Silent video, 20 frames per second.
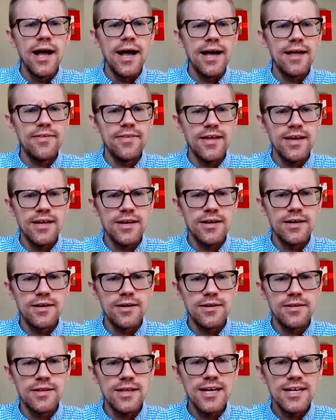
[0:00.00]
And then
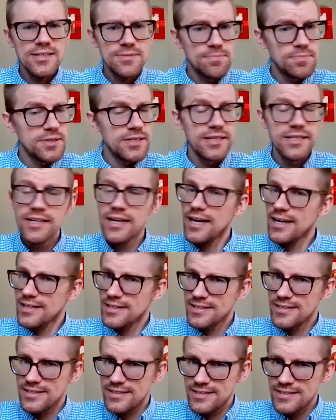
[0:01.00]
last but not
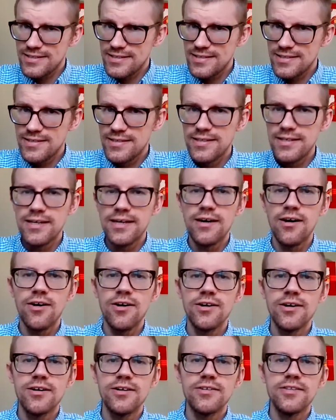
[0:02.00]
least,
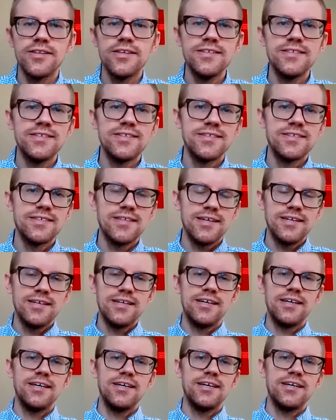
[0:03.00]
our this
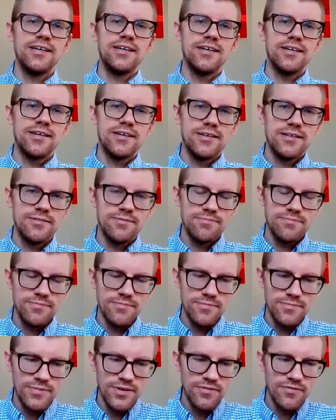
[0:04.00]
Sunday
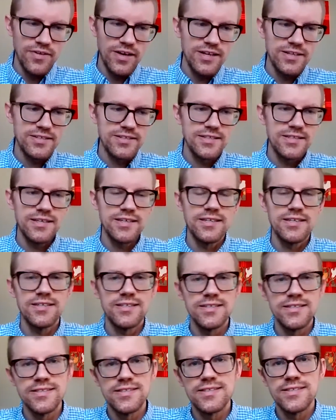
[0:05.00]
event
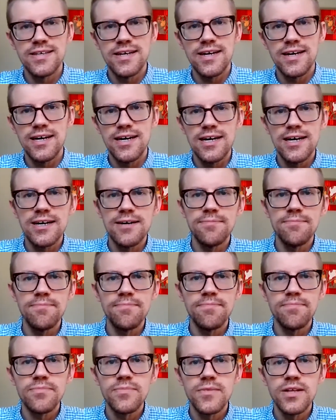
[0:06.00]
is
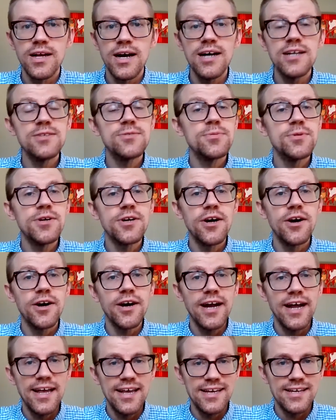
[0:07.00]
God's Work, Our
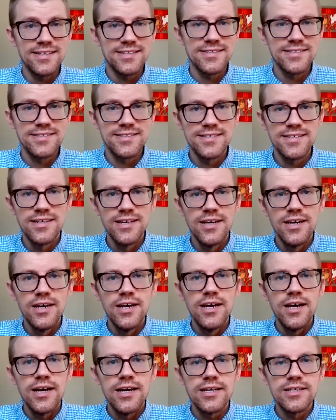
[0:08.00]
Hands.
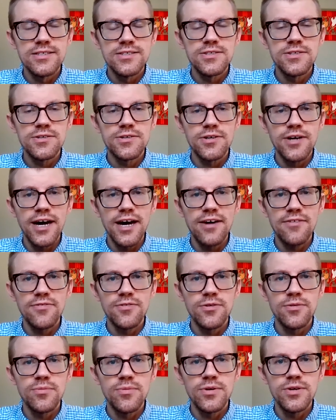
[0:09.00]
And so
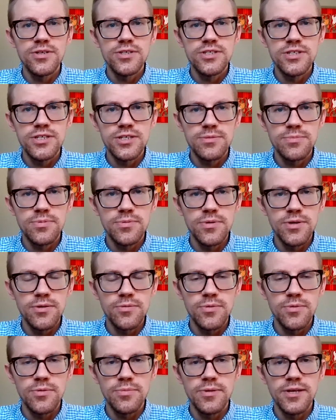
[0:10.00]
after worship, we
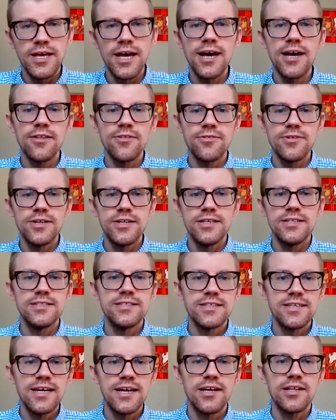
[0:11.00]
will be gathering
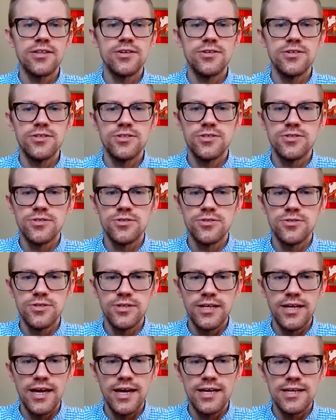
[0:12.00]
together to
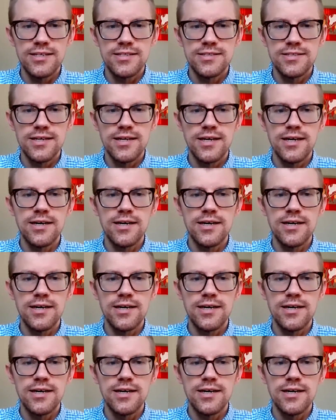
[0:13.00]
create,